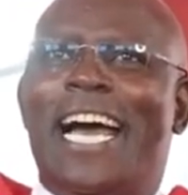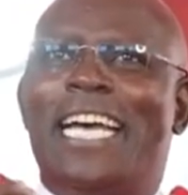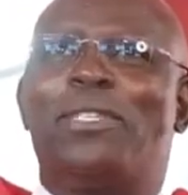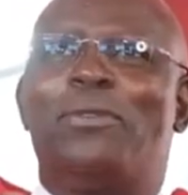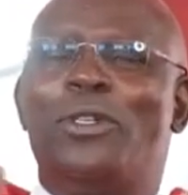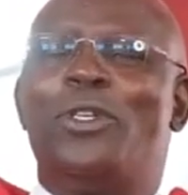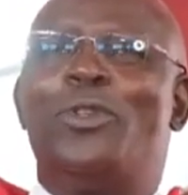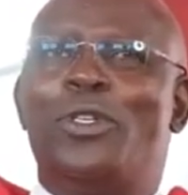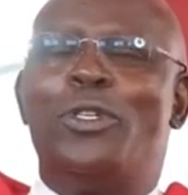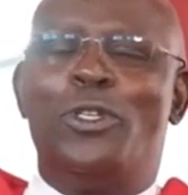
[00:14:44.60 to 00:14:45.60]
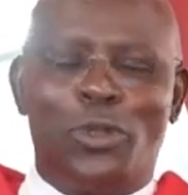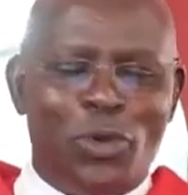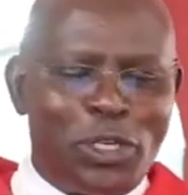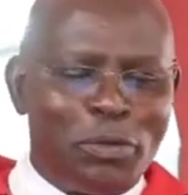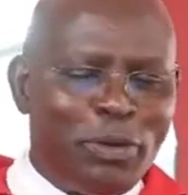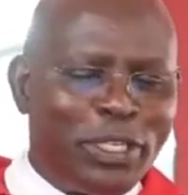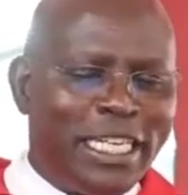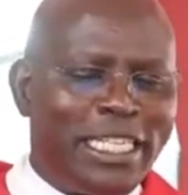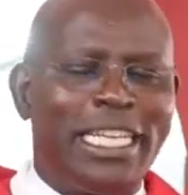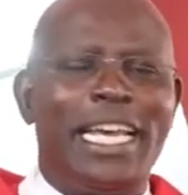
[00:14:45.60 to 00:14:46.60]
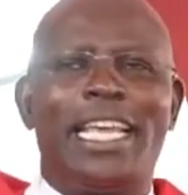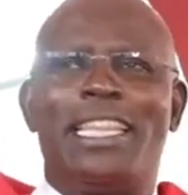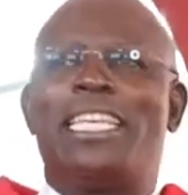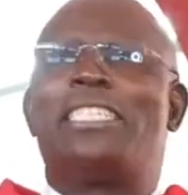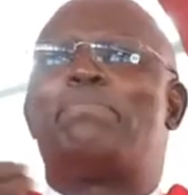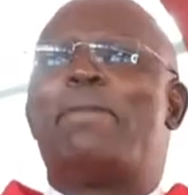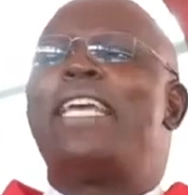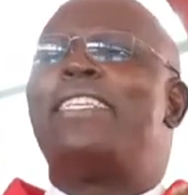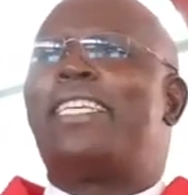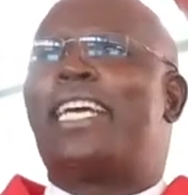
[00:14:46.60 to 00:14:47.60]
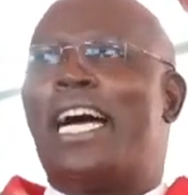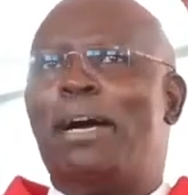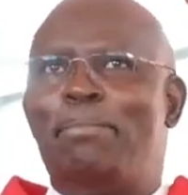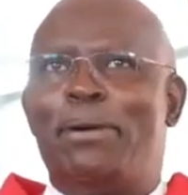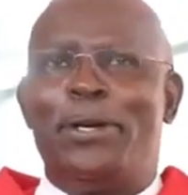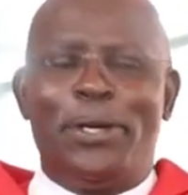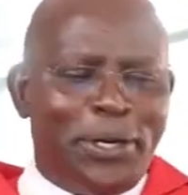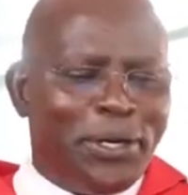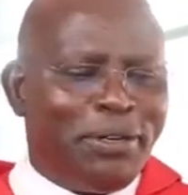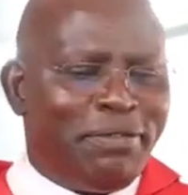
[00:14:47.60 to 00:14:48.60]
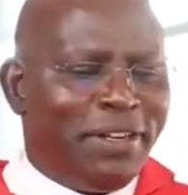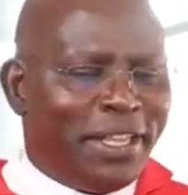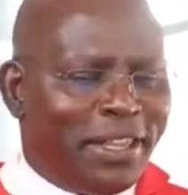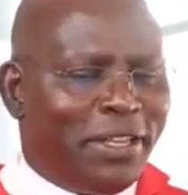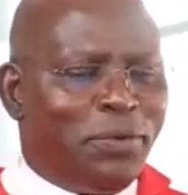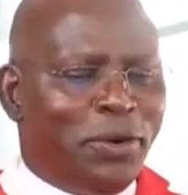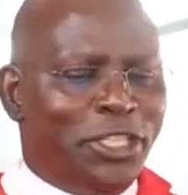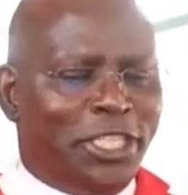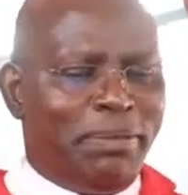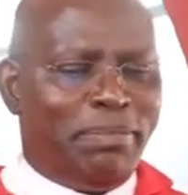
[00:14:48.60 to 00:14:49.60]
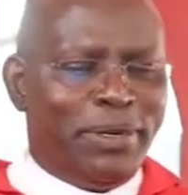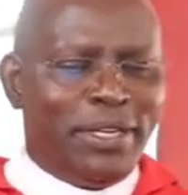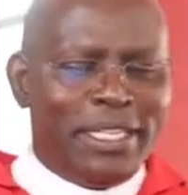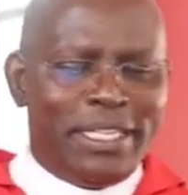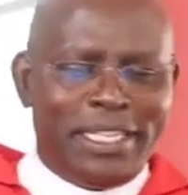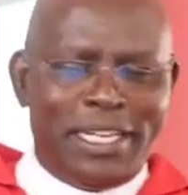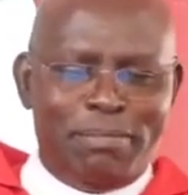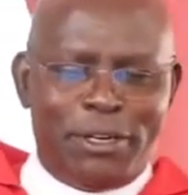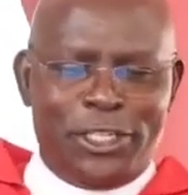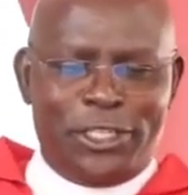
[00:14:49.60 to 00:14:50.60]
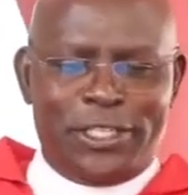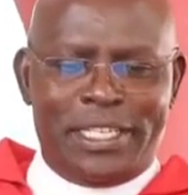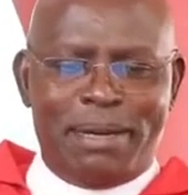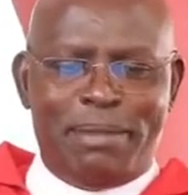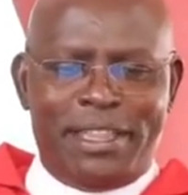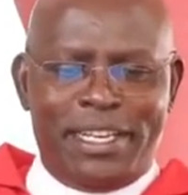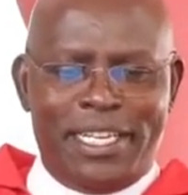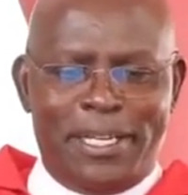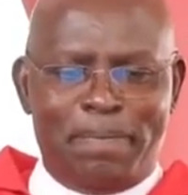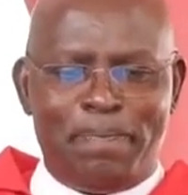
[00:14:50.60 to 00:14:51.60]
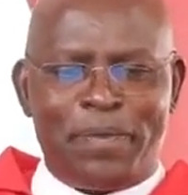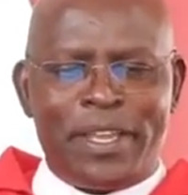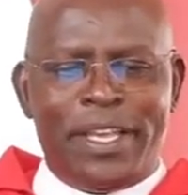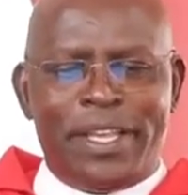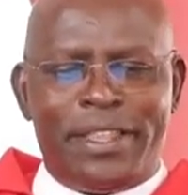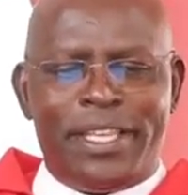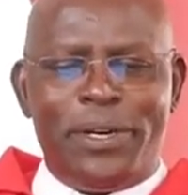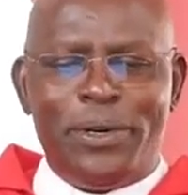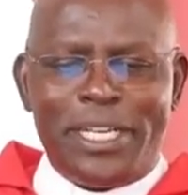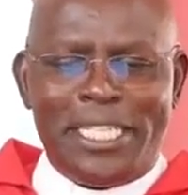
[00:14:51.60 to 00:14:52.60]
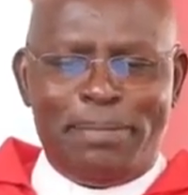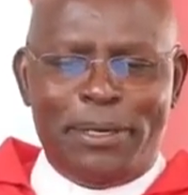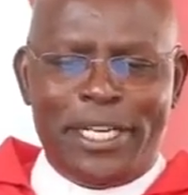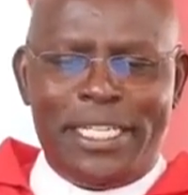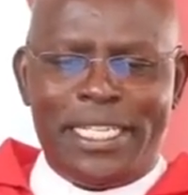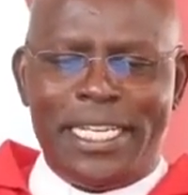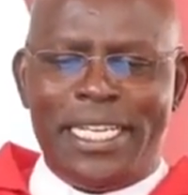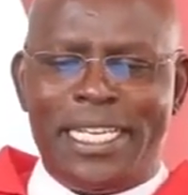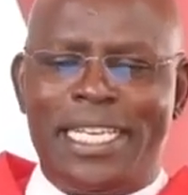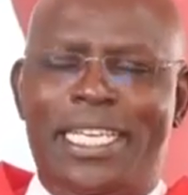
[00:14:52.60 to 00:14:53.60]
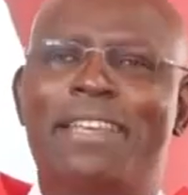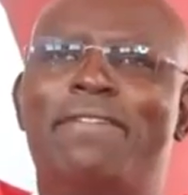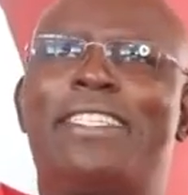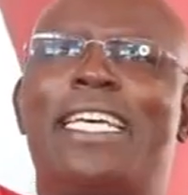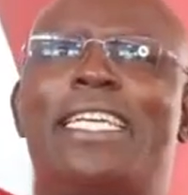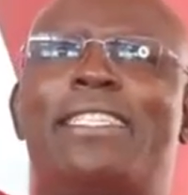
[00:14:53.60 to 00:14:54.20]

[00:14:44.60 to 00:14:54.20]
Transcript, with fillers: as you, you'd, you'd want to put it, the spicing up of the worship celebration. Number three, the Holy Spirit gives